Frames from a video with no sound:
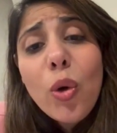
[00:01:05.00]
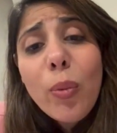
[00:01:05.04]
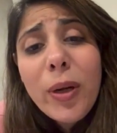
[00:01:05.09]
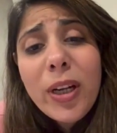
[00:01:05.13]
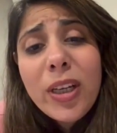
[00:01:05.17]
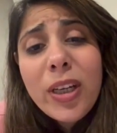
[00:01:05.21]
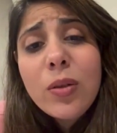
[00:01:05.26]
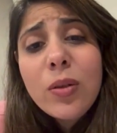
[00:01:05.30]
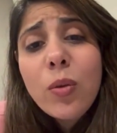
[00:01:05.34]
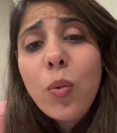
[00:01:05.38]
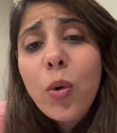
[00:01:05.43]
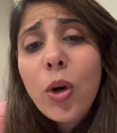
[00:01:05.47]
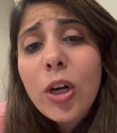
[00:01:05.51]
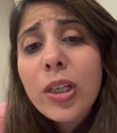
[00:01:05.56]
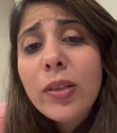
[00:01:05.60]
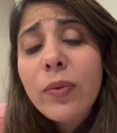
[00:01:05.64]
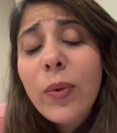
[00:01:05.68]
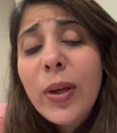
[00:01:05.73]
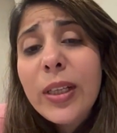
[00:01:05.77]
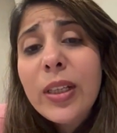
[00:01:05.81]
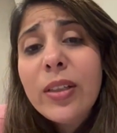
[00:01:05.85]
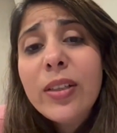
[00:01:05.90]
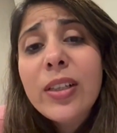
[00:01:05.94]
matter what,
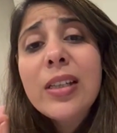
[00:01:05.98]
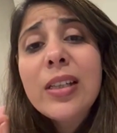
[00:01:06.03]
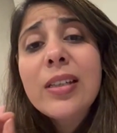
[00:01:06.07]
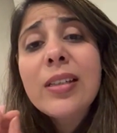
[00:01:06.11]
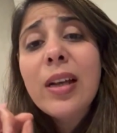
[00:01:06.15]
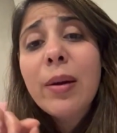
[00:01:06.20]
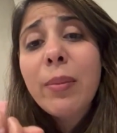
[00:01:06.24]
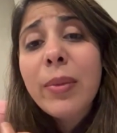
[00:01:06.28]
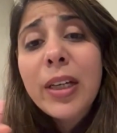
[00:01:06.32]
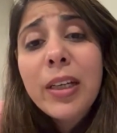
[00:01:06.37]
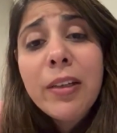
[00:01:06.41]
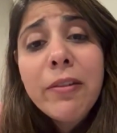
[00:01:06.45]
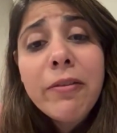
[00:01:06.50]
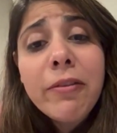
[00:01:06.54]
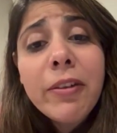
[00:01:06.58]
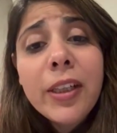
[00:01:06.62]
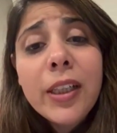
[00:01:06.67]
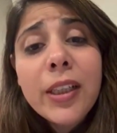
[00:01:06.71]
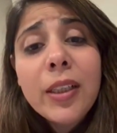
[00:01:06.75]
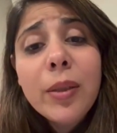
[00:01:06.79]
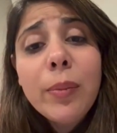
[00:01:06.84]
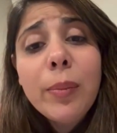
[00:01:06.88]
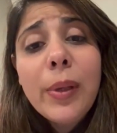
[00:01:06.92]
whether it's summary
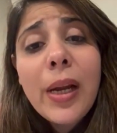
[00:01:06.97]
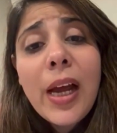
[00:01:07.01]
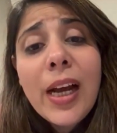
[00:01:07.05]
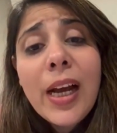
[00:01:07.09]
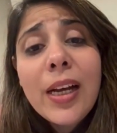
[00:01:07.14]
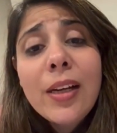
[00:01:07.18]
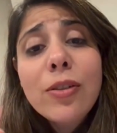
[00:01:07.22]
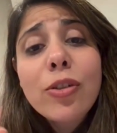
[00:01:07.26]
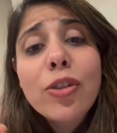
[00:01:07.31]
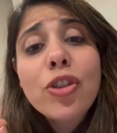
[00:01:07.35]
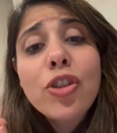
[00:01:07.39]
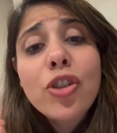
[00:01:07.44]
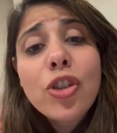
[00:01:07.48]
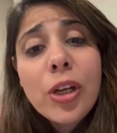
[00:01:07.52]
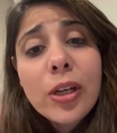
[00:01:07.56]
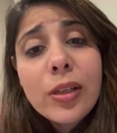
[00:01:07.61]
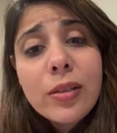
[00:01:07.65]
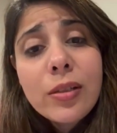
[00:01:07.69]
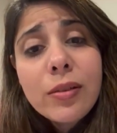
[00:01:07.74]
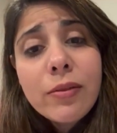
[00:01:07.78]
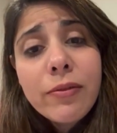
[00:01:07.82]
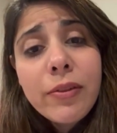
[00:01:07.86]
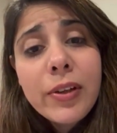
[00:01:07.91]
fill in the blanks or
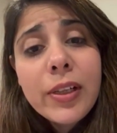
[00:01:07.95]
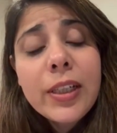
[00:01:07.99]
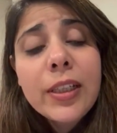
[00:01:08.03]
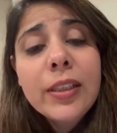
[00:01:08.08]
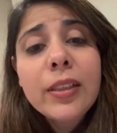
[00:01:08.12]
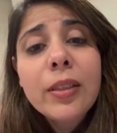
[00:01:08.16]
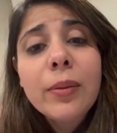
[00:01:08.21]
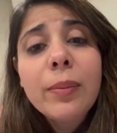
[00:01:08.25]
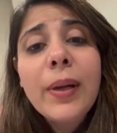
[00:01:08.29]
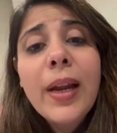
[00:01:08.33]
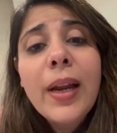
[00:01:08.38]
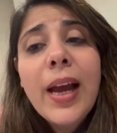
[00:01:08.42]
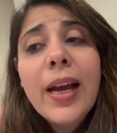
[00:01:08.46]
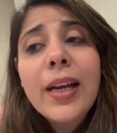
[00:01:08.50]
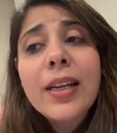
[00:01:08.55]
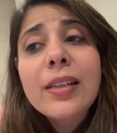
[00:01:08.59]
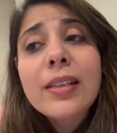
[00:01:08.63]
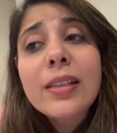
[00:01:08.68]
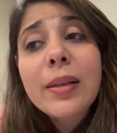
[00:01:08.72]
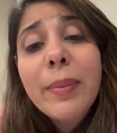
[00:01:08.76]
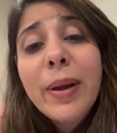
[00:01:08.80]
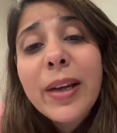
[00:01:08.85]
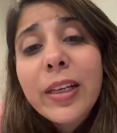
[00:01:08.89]
just fill in the
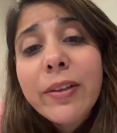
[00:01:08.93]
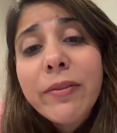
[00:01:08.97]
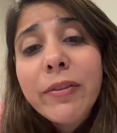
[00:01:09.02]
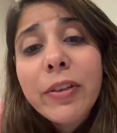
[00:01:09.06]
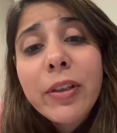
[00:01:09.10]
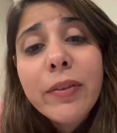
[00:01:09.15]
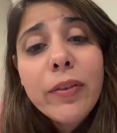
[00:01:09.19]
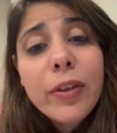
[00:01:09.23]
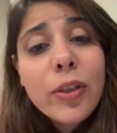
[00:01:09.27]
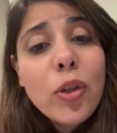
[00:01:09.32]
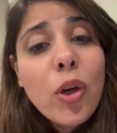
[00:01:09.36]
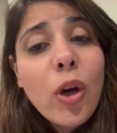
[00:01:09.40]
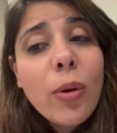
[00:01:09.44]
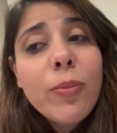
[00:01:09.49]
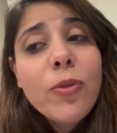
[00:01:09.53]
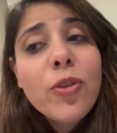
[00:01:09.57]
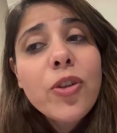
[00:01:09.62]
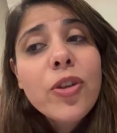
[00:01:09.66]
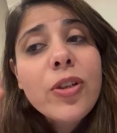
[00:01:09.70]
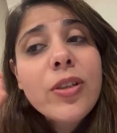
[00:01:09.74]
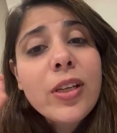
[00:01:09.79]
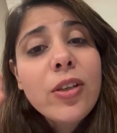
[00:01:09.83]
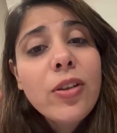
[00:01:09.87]
blanks, they might have given you
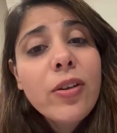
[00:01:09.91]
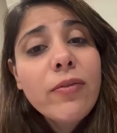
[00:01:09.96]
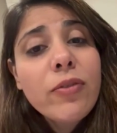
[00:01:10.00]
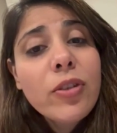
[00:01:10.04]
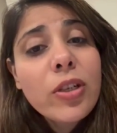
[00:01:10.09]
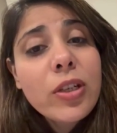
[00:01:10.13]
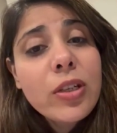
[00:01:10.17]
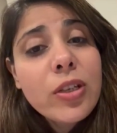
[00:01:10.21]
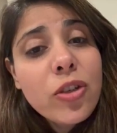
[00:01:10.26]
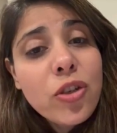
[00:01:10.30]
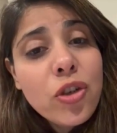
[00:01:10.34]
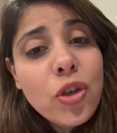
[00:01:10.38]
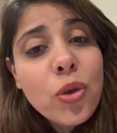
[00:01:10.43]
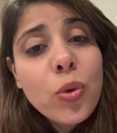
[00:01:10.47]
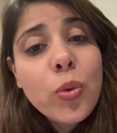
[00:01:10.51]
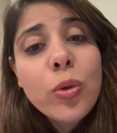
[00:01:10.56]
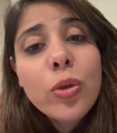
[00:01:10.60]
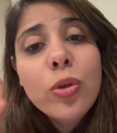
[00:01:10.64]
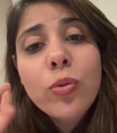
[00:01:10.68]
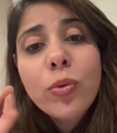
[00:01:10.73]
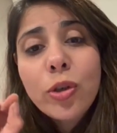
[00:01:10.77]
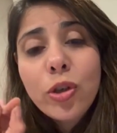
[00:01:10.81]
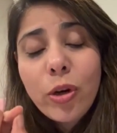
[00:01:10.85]
options and you have to
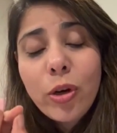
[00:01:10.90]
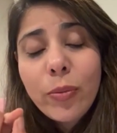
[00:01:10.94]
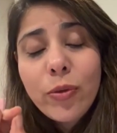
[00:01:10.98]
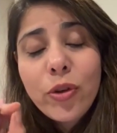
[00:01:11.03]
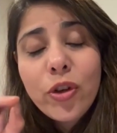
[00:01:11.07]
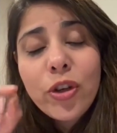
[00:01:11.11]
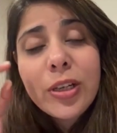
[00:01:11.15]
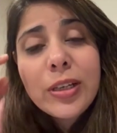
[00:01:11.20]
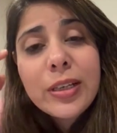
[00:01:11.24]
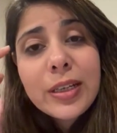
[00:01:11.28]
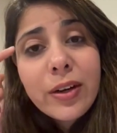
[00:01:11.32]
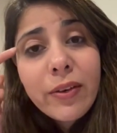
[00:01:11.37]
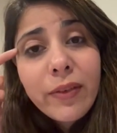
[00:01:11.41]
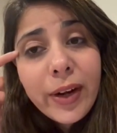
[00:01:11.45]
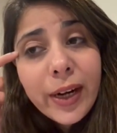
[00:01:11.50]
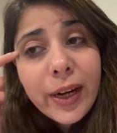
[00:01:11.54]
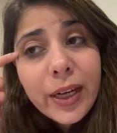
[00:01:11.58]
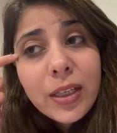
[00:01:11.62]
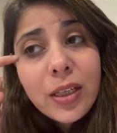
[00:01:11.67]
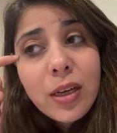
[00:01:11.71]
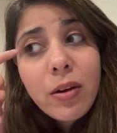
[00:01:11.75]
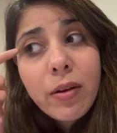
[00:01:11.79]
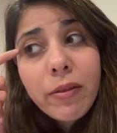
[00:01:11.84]
choose which options
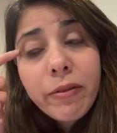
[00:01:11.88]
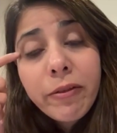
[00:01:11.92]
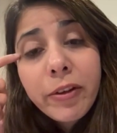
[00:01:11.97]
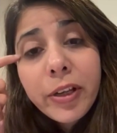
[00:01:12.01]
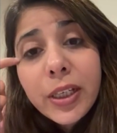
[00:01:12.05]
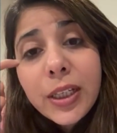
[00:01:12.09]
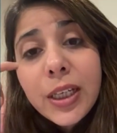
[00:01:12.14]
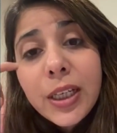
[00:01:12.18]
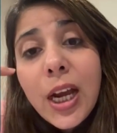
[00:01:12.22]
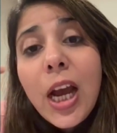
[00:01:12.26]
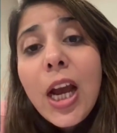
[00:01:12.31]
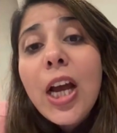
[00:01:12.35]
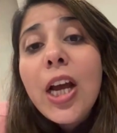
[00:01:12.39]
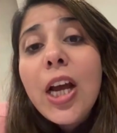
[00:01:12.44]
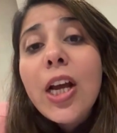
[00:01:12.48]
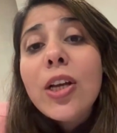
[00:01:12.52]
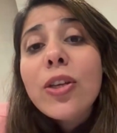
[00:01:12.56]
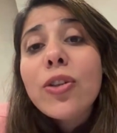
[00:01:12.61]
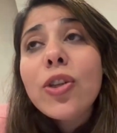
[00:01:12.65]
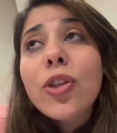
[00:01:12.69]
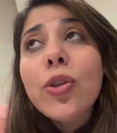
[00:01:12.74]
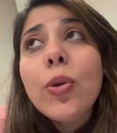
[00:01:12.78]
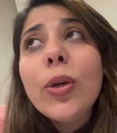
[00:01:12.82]
correct out of it.
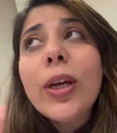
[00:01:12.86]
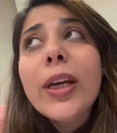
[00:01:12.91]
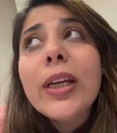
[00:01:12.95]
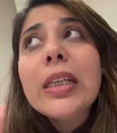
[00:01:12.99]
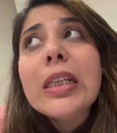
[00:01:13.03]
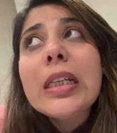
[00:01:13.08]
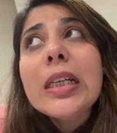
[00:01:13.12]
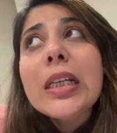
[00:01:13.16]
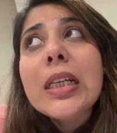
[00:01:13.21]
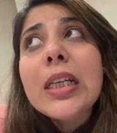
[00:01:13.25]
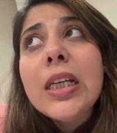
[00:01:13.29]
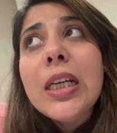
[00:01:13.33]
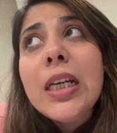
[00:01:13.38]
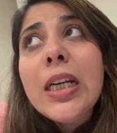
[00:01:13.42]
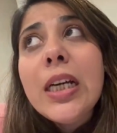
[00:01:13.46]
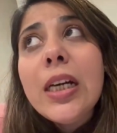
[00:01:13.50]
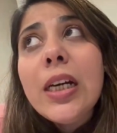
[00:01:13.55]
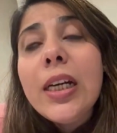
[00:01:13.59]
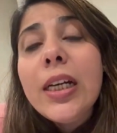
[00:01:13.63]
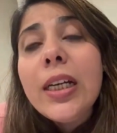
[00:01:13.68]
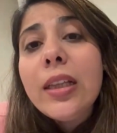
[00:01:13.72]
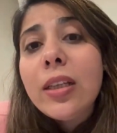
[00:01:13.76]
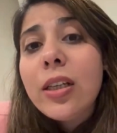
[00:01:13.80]
So you get
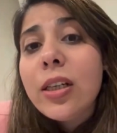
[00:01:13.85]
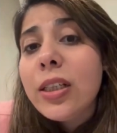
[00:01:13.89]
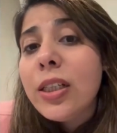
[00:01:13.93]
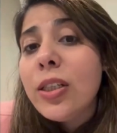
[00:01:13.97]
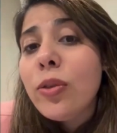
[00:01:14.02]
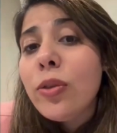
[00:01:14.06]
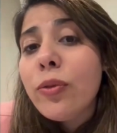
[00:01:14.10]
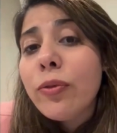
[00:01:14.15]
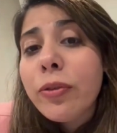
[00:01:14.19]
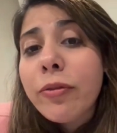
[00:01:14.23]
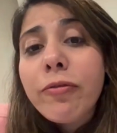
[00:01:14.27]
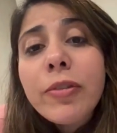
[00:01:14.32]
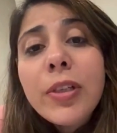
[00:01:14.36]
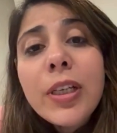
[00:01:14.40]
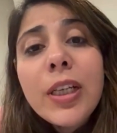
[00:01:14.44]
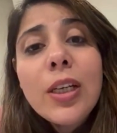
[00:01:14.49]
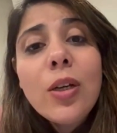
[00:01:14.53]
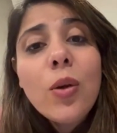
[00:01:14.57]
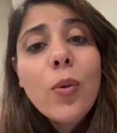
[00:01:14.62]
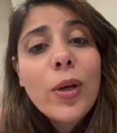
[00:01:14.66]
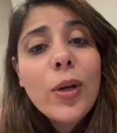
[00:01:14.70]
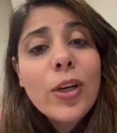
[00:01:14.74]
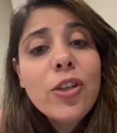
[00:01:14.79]
nearly 13 to
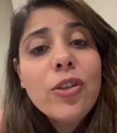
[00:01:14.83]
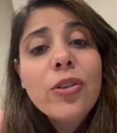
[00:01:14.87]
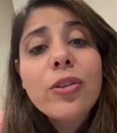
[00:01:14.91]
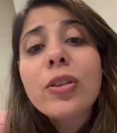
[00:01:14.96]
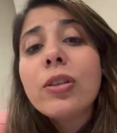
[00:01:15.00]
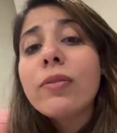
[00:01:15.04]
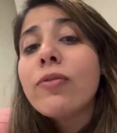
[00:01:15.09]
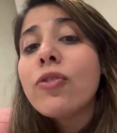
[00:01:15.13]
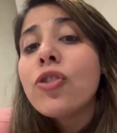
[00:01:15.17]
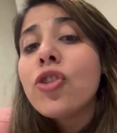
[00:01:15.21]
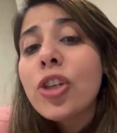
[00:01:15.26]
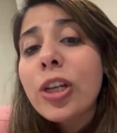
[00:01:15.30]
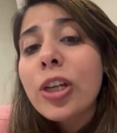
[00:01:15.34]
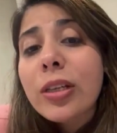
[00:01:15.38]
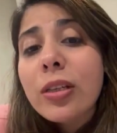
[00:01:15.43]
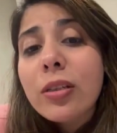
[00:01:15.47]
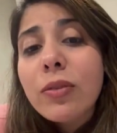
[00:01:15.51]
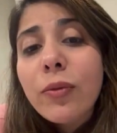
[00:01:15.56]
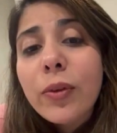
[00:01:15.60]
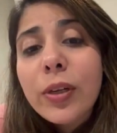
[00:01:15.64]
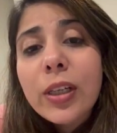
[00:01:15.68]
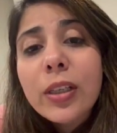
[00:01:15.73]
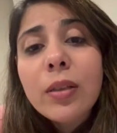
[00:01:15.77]
15 questions of
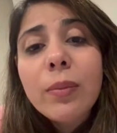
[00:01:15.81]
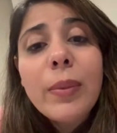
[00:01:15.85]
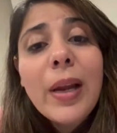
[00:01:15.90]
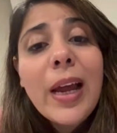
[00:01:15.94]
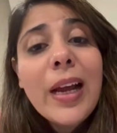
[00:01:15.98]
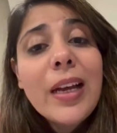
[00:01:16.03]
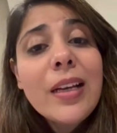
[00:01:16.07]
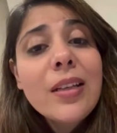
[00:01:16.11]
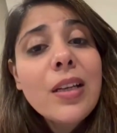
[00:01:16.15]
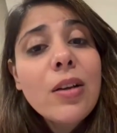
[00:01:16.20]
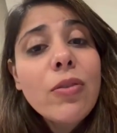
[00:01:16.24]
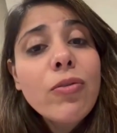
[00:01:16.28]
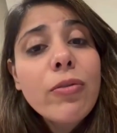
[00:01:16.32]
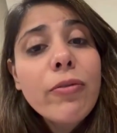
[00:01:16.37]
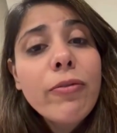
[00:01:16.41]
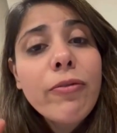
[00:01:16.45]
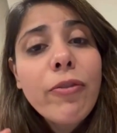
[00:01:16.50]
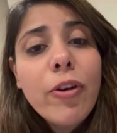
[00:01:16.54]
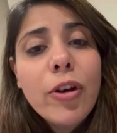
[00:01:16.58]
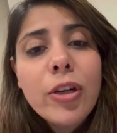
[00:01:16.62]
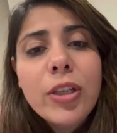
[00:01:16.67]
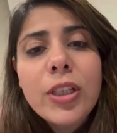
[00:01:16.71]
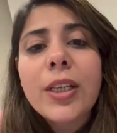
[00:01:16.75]
just fill in the blanks out of
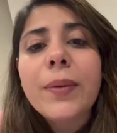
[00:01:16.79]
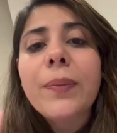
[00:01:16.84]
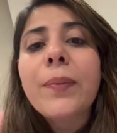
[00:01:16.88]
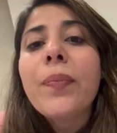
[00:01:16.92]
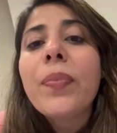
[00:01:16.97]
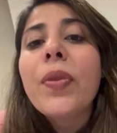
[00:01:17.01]
40.